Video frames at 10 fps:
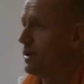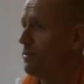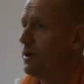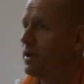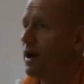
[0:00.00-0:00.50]

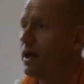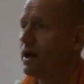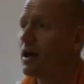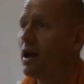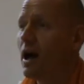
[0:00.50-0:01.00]

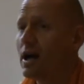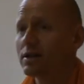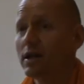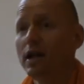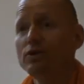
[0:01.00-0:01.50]
Pradhana,
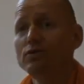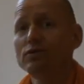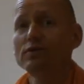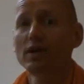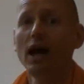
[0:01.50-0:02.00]
kalasha, and due
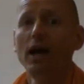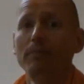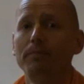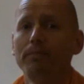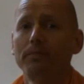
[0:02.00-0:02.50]
to time.
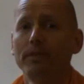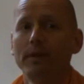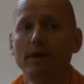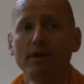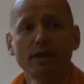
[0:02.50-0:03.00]

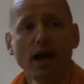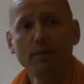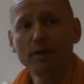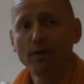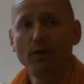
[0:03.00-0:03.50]
Time
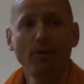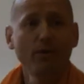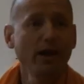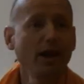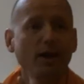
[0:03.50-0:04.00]
is the
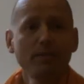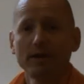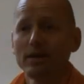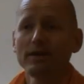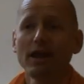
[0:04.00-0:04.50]
whole
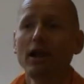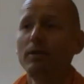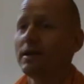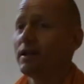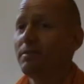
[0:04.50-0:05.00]
element, the
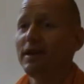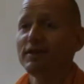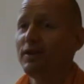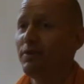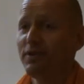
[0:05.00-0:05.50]
element that makes
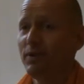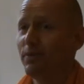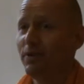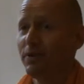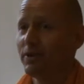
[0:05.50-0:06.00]
everything
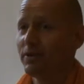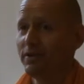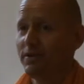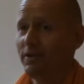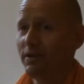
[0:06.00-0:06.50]
work.
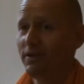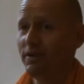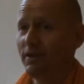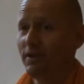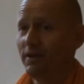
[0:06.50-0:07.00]

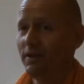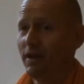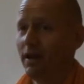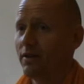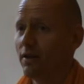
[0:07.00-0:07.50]

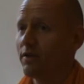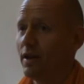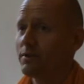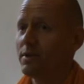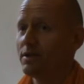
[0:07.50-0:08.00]
Actually, it's
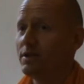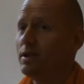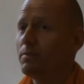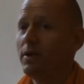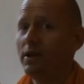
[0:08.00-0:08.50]
nice mentioning
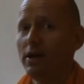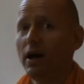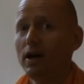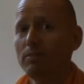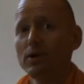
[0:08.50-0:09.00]
here
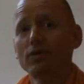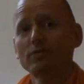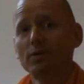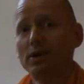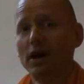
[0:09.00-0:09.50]
pradhan, because
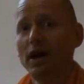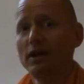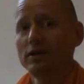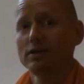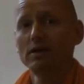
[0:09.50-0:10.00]

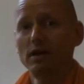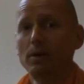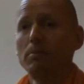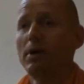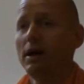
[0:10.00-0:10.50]
pradhan is
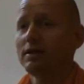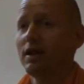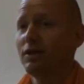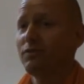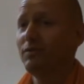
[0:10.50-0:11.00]

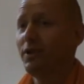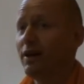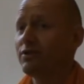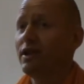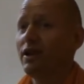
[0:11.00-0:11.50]
mahatattva
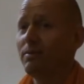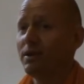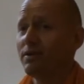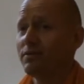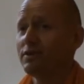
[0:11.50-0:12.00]
without the
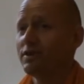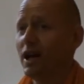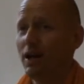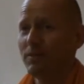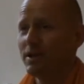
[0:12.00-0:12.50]
element of
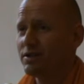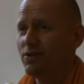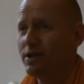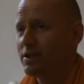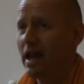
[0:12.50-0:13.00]
time. There's
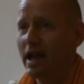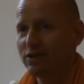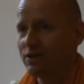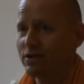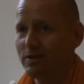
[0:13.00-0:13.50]
no
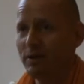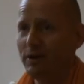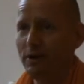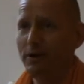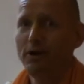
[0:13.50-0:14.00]
interaction
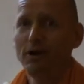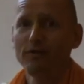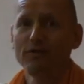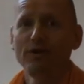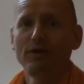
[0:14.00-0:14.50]

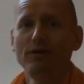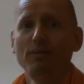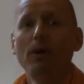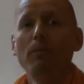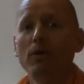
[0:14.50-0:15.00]
of the
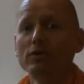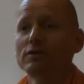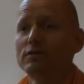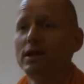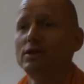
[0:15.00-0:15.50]
modes
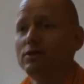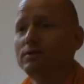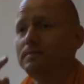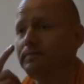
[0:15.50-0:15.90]
of nature.